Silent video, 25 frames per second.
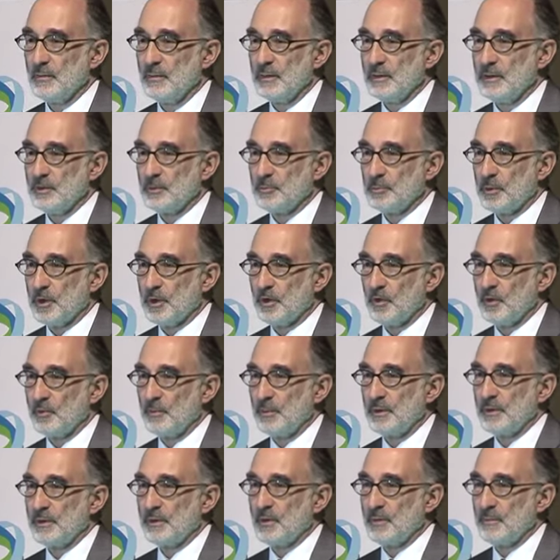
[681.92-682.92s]
in the
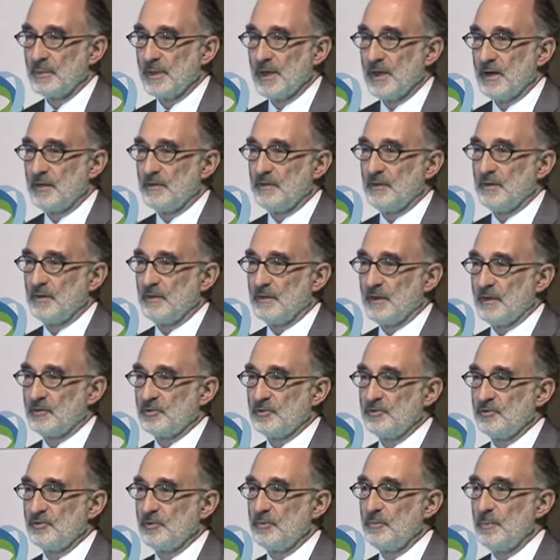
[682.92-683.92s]
parliament coming out of the
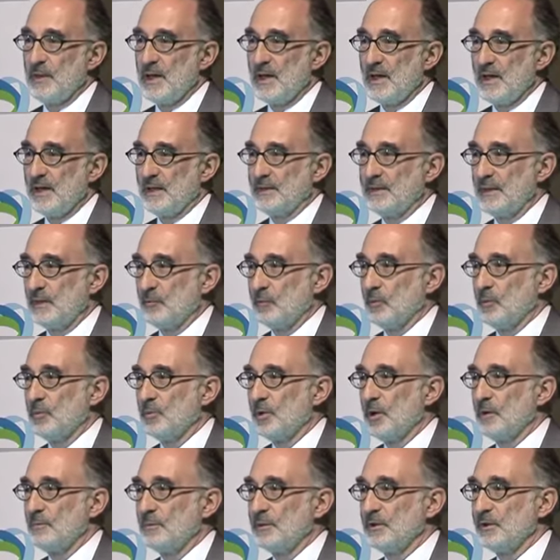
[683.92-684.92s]
elections in May, and that will
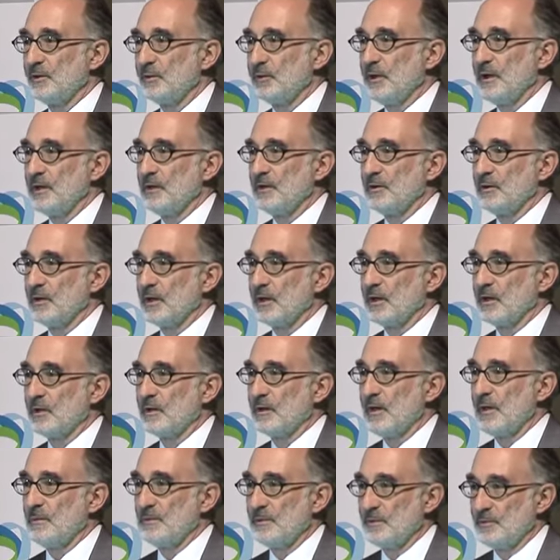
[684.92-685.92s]
probably create a
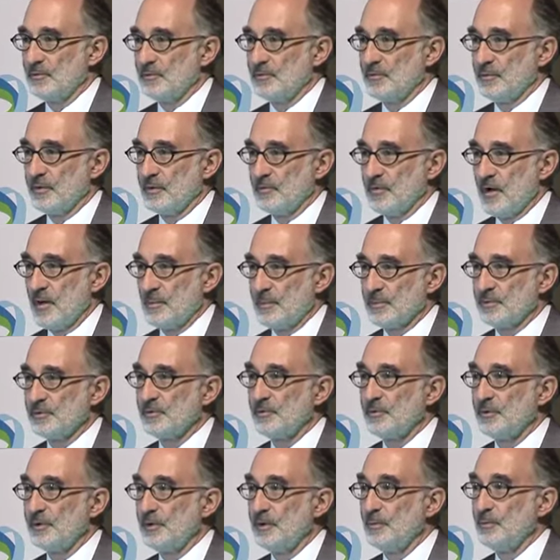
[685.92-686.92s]
climate of
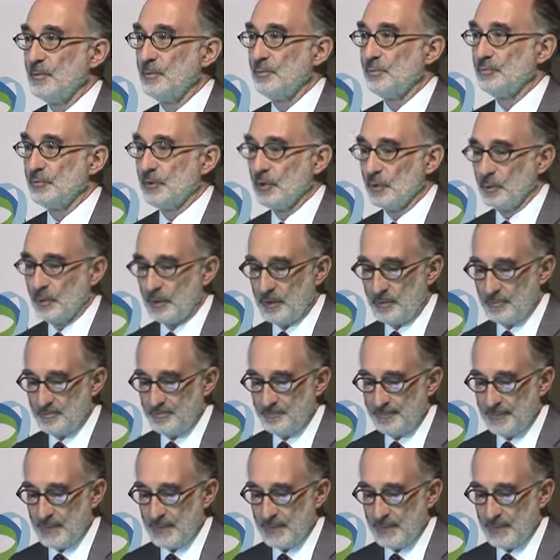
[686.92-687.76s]
opportunity to move forward.